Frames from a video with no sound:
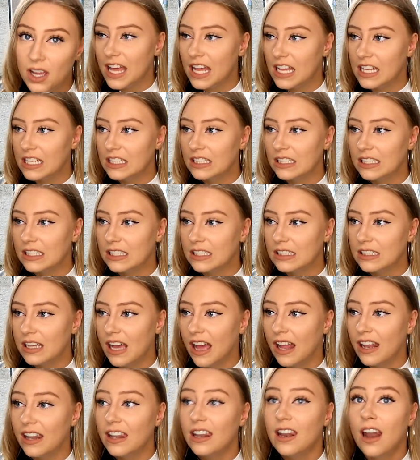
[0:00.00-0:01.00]
And
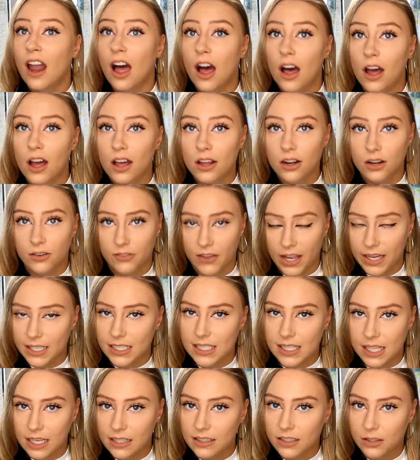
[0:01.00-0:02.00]
a lot of
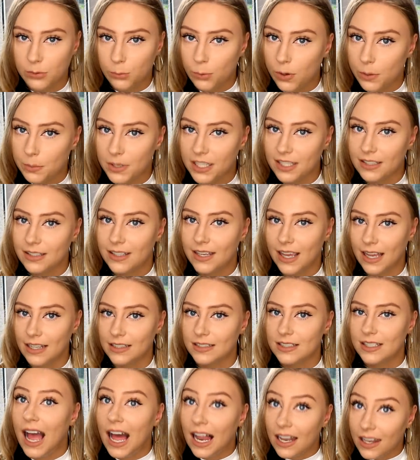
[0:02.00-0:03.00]
Icelandic women get